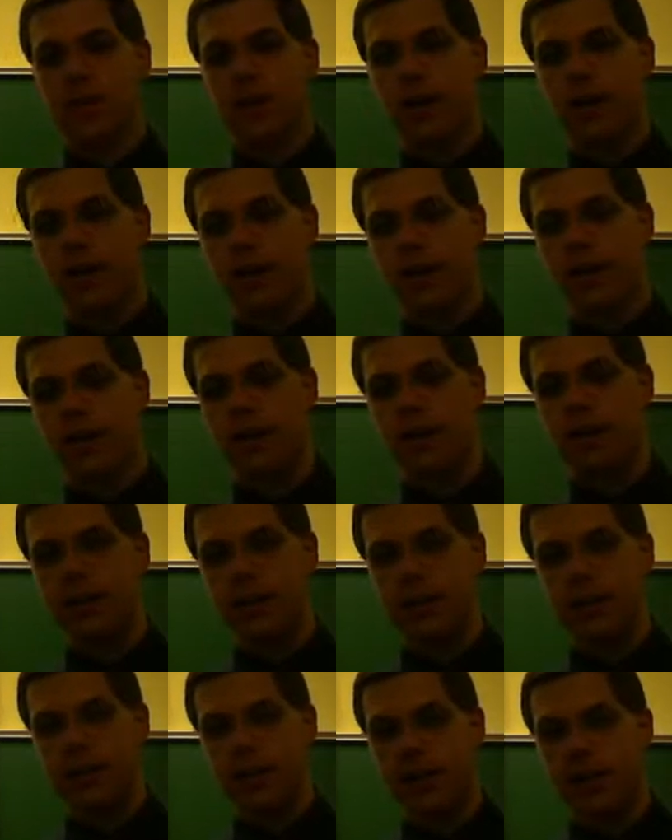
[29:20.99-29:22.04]
occur
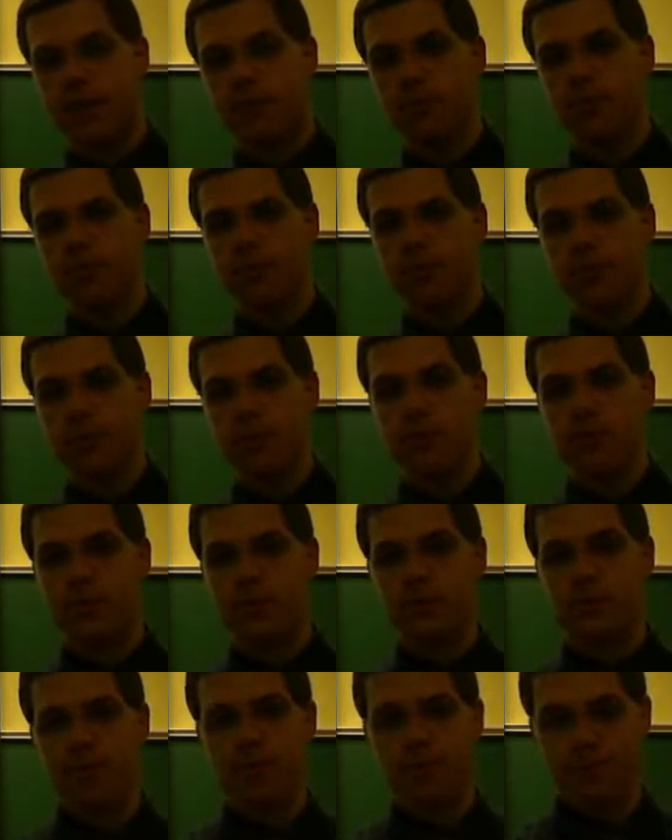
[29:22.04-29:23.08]
and come to fruition.
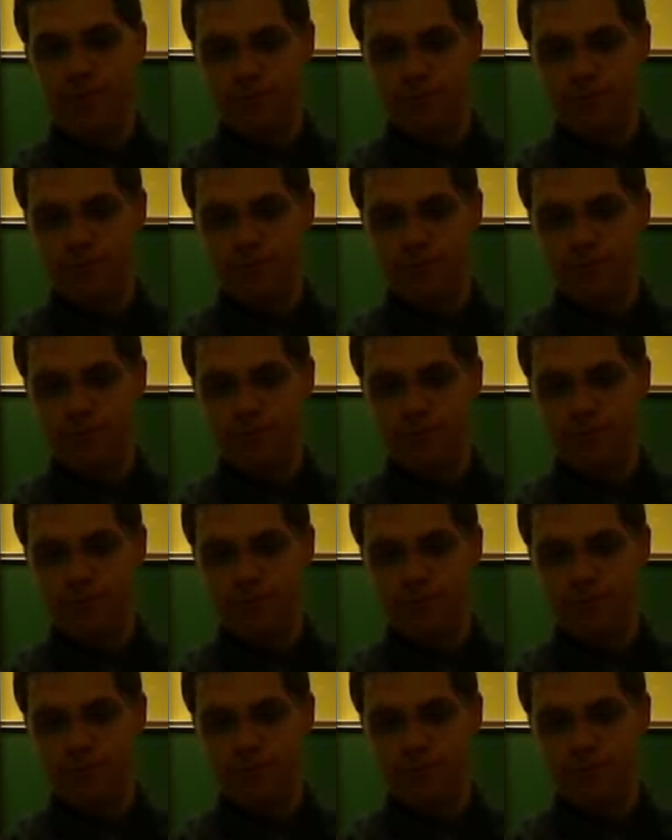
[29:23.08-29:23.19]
